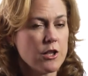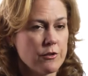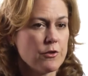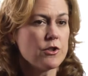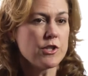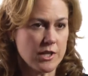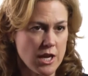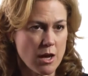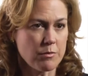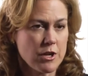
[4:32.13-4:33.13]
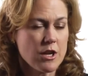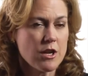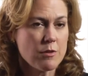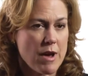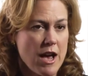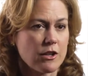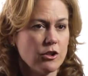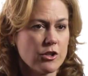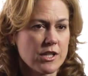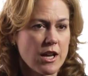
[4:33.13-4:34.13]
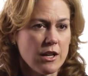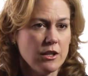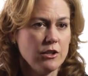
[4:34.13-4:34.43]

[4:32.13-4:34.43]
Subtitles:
The first step back looks at